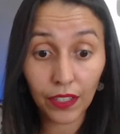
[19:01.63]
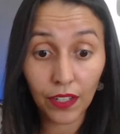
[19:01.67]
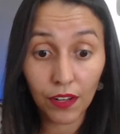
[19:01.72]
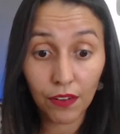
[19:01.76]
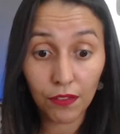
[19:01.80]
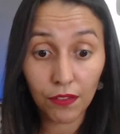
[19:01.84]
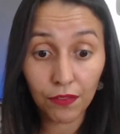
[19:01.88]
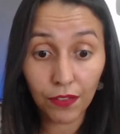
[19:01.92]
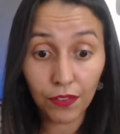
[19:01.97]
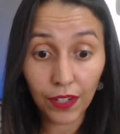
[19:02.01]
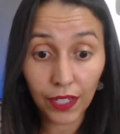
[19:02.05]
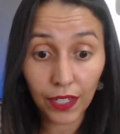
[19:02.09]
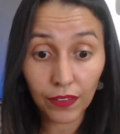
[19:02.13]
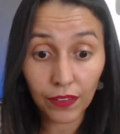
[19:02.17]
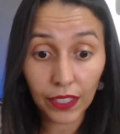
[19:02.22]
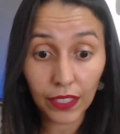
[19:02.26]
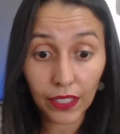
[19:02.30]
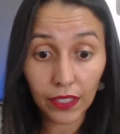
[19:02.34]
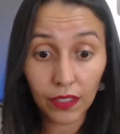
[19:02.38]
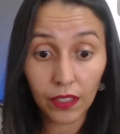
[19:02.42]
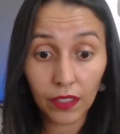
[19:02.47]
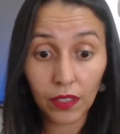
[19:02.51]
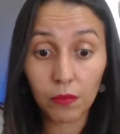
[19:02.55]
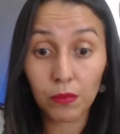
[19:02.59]

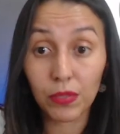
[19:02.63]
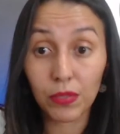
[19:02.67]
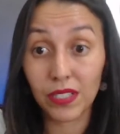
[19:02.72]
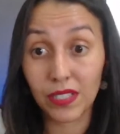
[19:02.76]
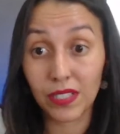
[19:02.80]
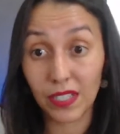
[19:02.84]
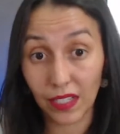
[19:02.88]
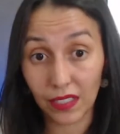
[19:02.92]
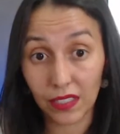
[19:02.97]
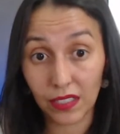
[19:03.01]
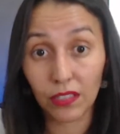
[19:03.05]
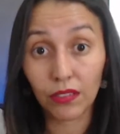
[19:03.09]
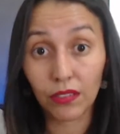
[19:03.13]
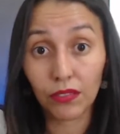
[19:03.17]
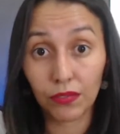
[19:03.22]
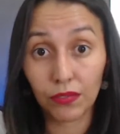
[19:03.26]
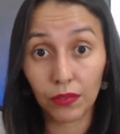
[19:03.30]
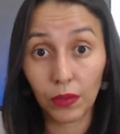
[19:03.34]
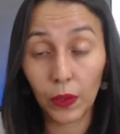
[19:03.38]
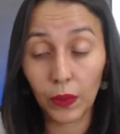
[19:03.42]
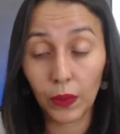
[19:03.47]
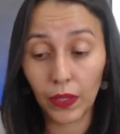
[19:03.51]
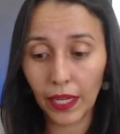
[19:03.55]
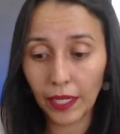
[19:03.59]
very productive,
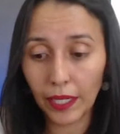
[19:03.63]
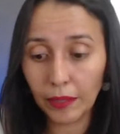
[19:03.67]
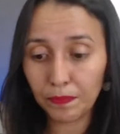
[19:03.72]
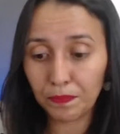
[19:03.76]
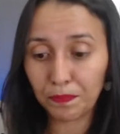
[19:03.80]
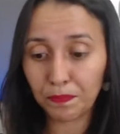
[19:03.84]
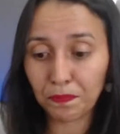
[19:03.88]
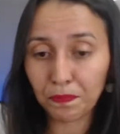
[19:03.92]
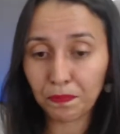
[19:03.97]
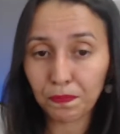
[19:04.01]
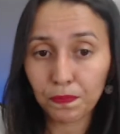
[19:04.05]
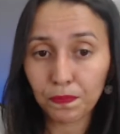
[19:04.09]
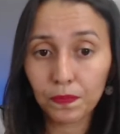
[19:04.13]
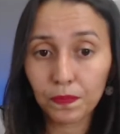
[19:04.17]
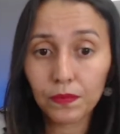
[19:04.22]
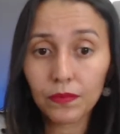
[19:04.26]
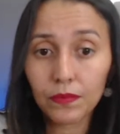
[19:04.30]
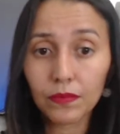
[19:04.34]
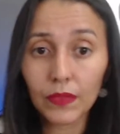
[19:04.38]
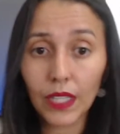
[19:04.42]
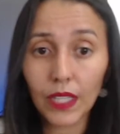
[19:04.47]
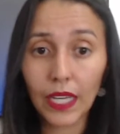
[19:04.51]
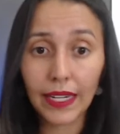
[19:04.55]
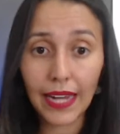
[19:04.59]
okay?
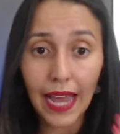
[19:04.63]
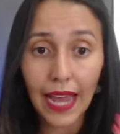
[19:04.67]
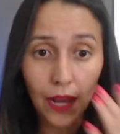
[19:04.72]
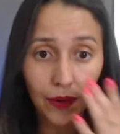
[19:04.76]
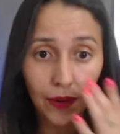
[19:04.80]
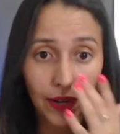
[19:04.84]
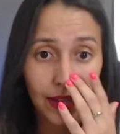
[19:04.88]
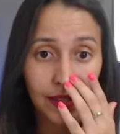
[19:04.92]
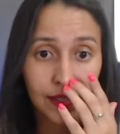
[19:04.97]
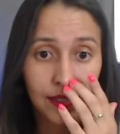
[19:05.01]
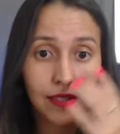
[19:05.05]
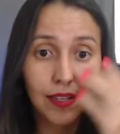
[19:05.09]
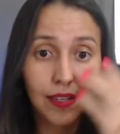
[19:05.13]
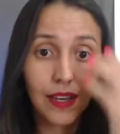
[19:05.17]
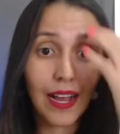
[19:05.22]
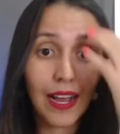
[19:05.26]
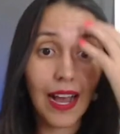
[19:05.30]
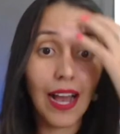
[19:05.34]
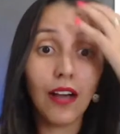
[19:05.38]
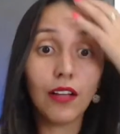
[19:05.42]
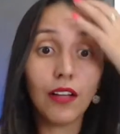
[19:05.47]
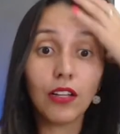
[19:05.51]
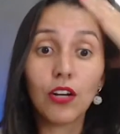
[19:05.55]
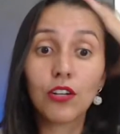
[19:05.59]
Now, guys,
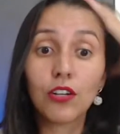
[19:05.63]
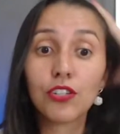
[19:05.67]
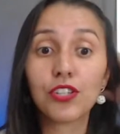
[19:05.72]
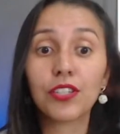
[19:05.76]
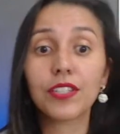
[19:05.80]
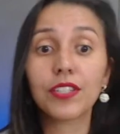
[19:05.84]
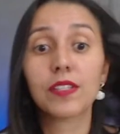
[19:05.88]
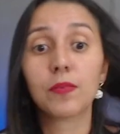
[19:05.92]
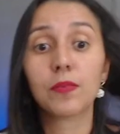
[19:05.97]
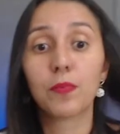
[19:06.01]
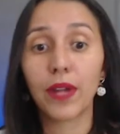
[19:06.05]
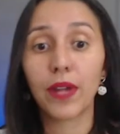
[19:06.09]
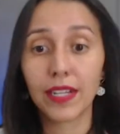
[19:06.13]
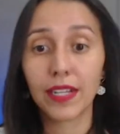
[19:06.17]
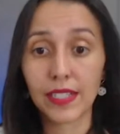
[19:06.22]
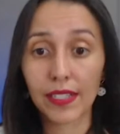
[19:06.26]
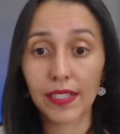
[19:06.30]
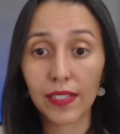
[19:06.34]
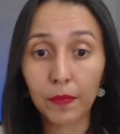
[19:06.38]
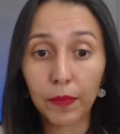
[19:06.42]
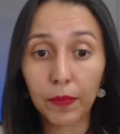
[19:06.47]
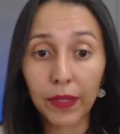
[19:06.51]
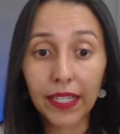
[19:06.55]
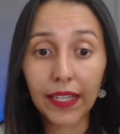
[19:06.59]
how long should this
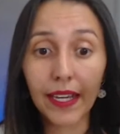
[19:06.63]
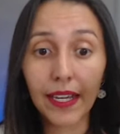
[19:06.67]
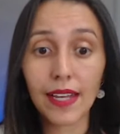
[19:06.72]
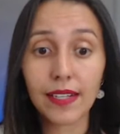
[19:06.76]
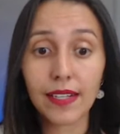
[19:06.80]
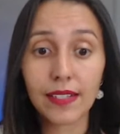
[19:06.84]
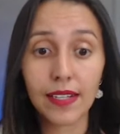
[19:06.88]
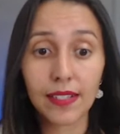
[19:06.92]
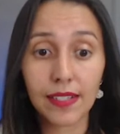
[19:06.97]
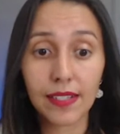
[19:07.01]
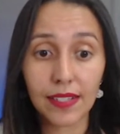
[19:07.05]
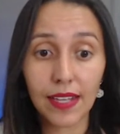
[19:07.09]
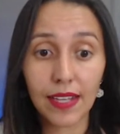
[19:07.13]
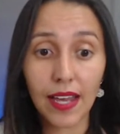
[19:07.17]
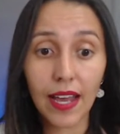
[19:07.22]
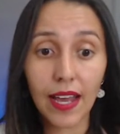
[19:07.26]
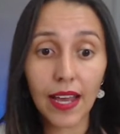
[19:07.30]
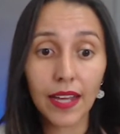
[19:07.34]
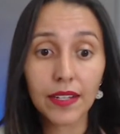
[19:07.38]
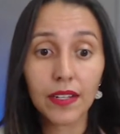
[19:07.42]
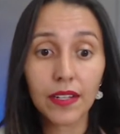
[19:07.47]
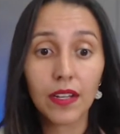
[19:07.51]
practice be? As I said,